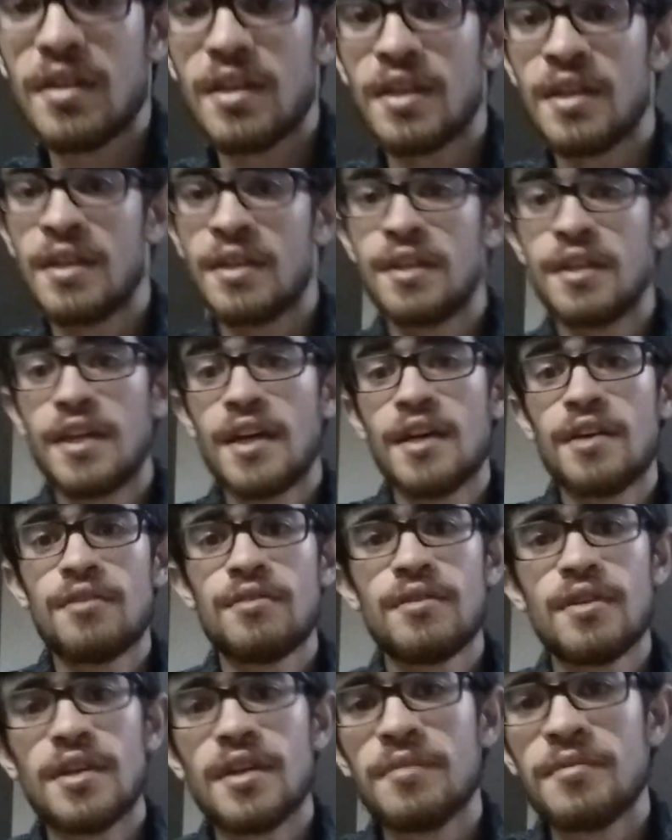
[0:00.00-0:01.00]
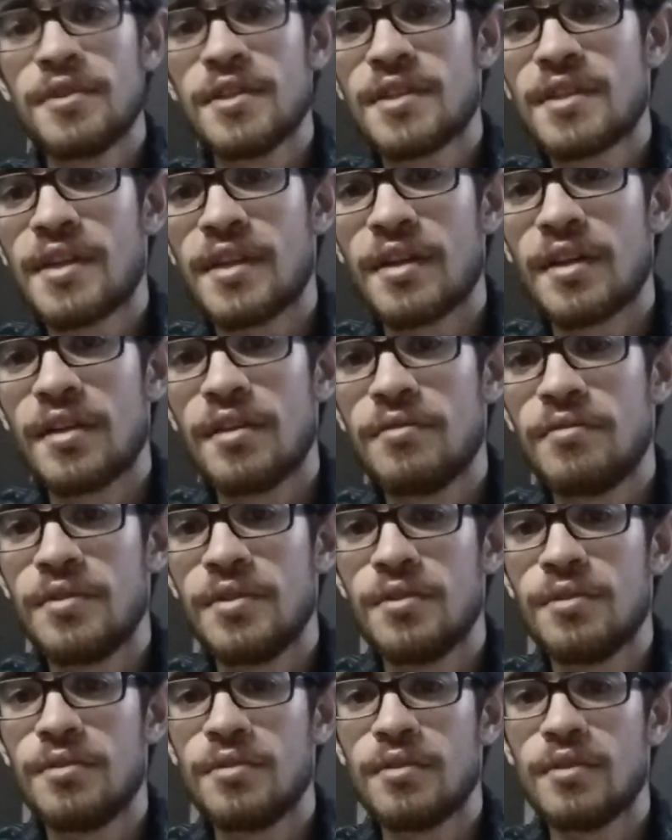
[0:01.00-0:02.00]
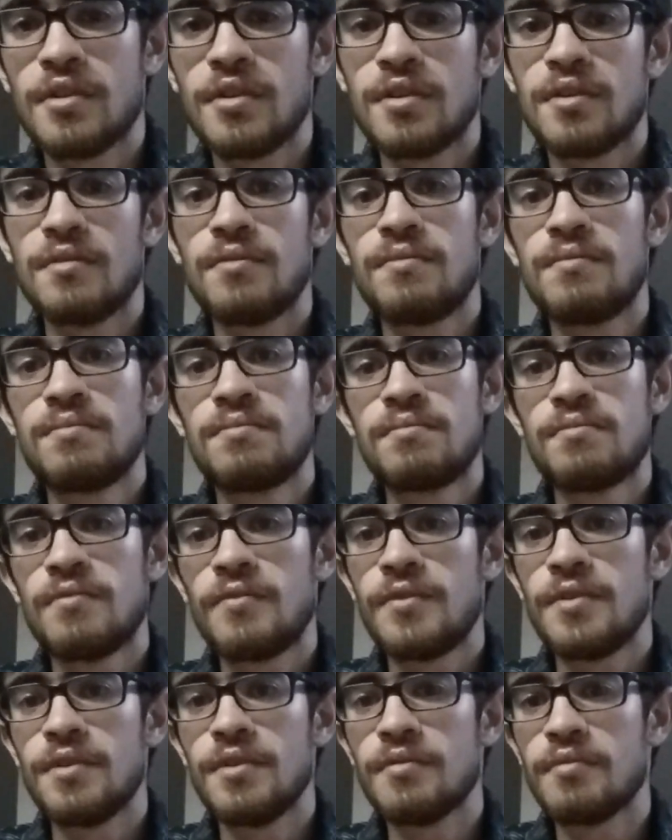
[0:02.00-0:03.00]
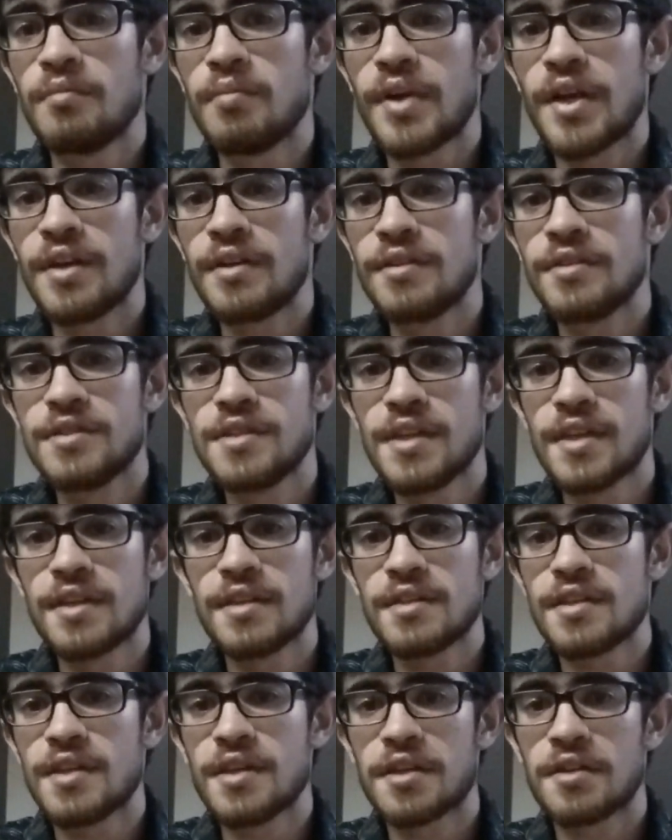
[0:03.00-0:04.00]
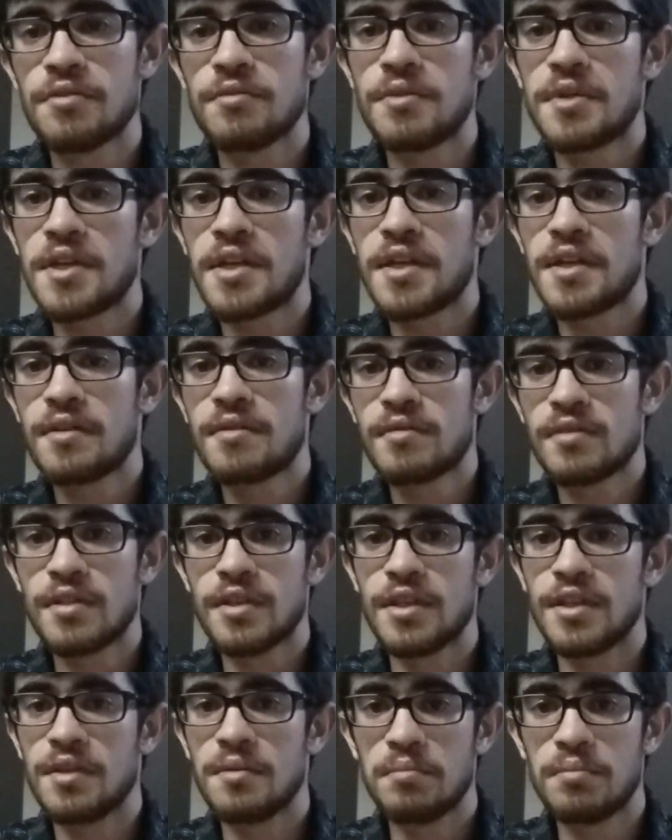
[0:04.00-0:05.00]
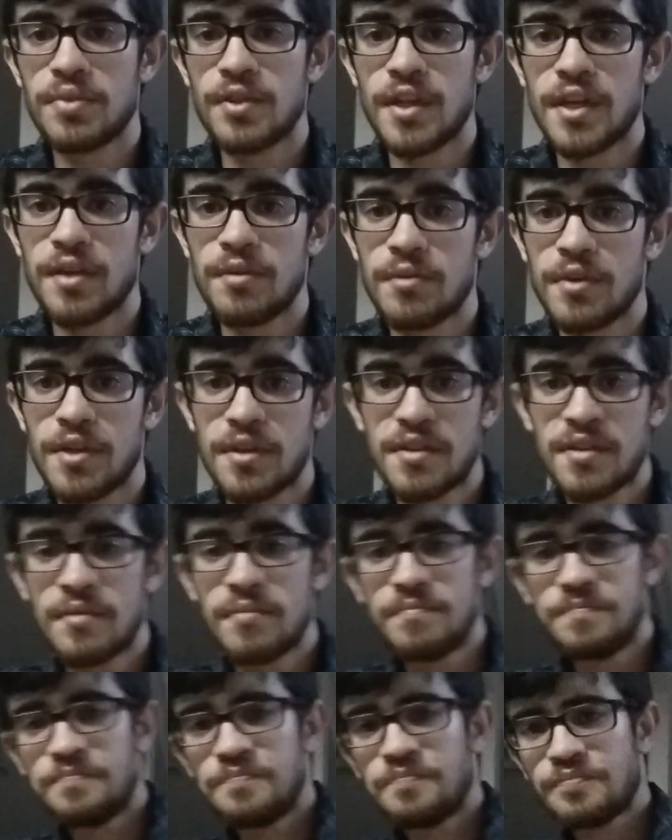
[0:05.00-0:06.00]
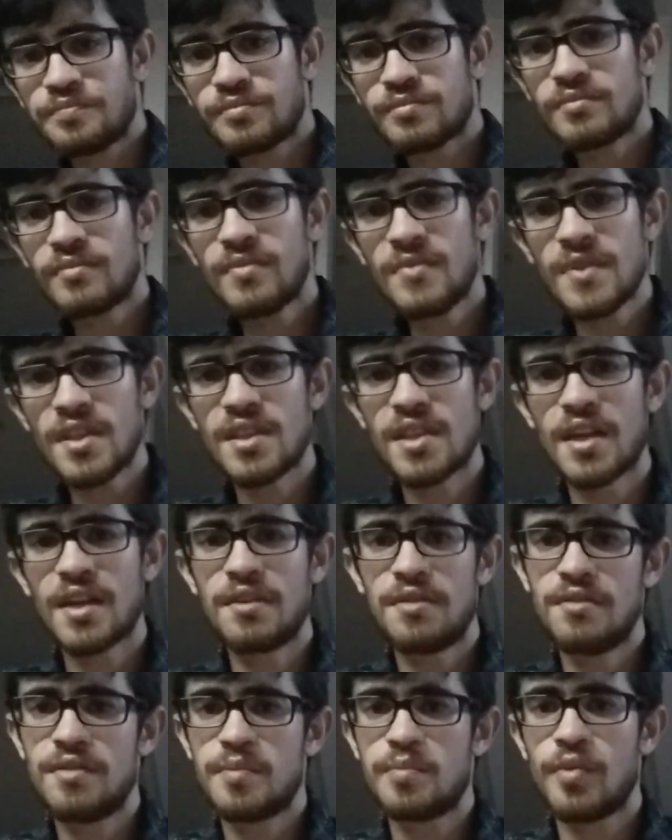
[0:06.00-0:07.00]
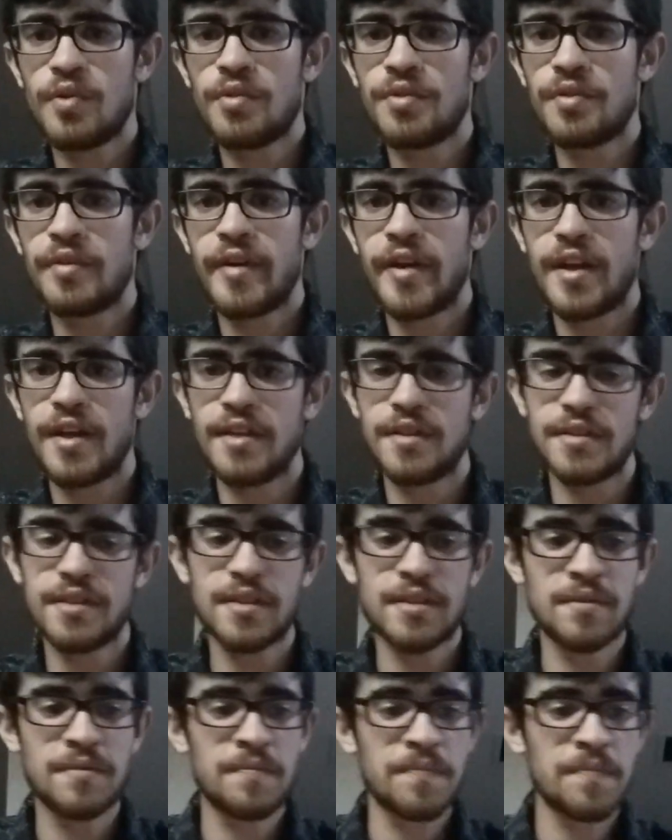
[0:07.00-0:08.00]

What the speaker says: Now I'm just going to give you a few different patterns you can take away and play with that use both your hands.